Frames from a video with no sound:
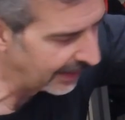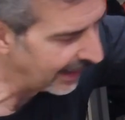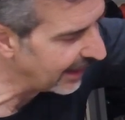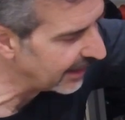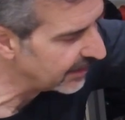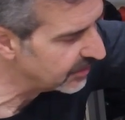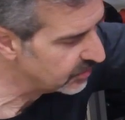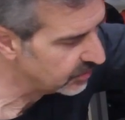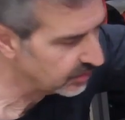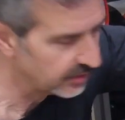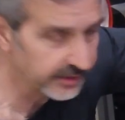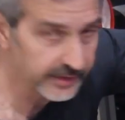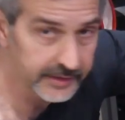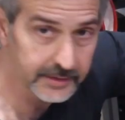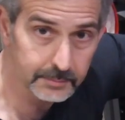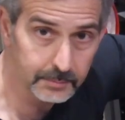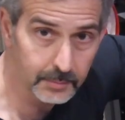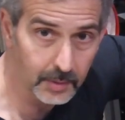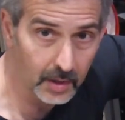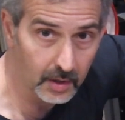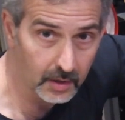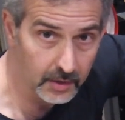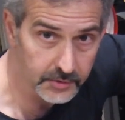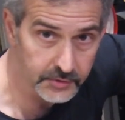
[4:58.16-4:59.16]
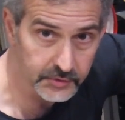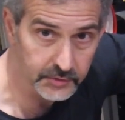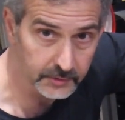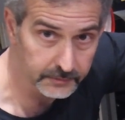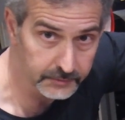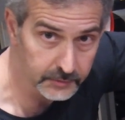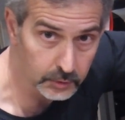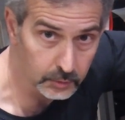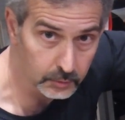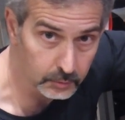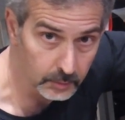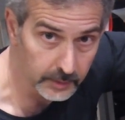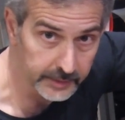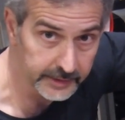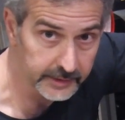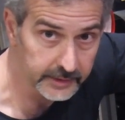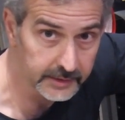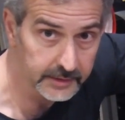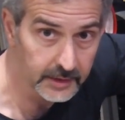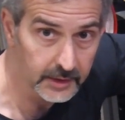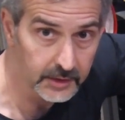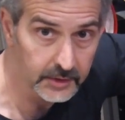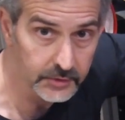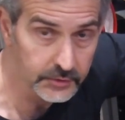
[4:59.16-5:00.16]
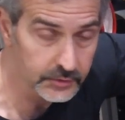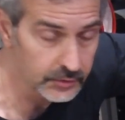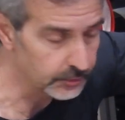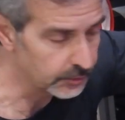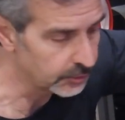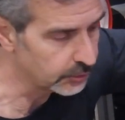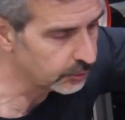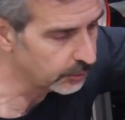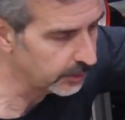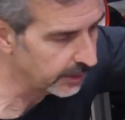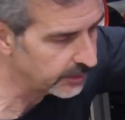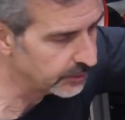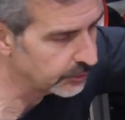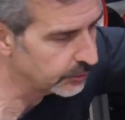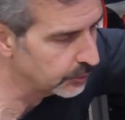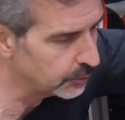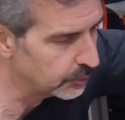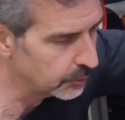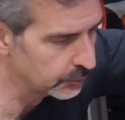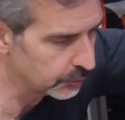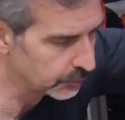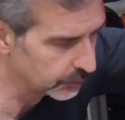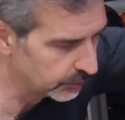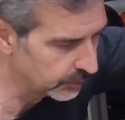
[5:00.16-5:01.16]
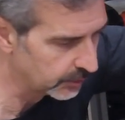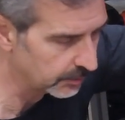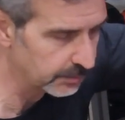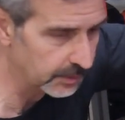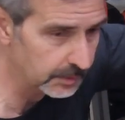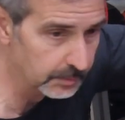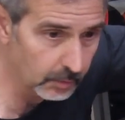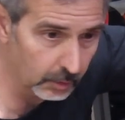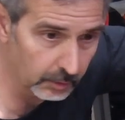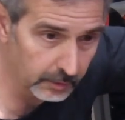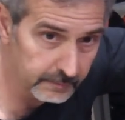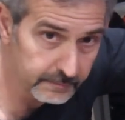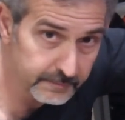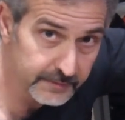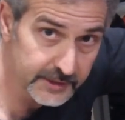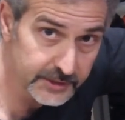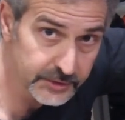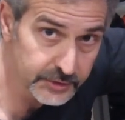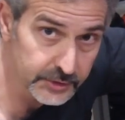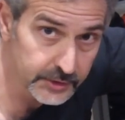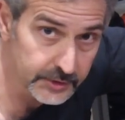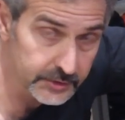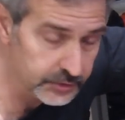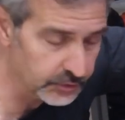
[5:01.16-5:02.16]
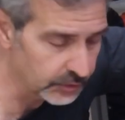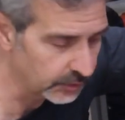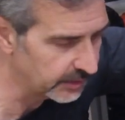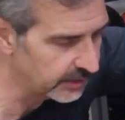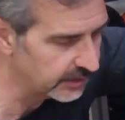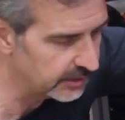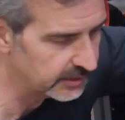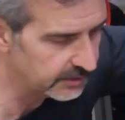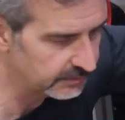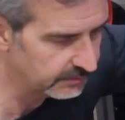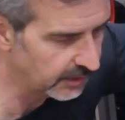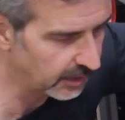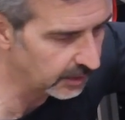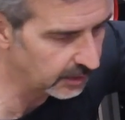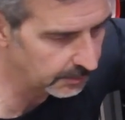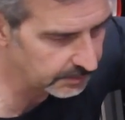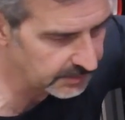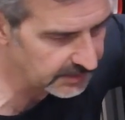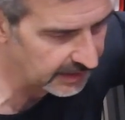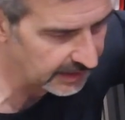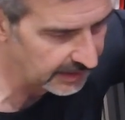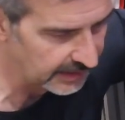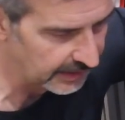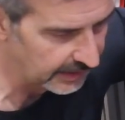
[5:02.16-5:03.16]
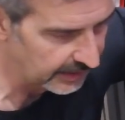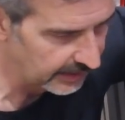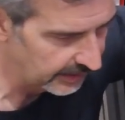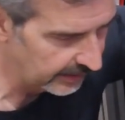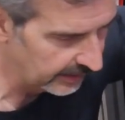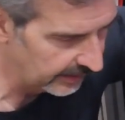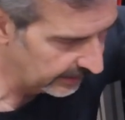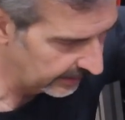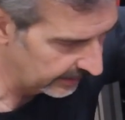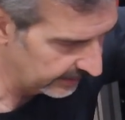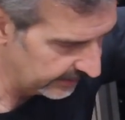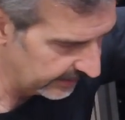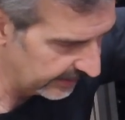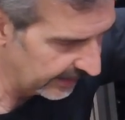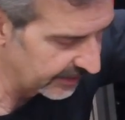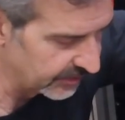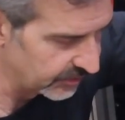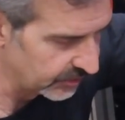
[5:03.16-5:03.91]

isolate parts of your rig so the transducers could be more efficient. So he developed the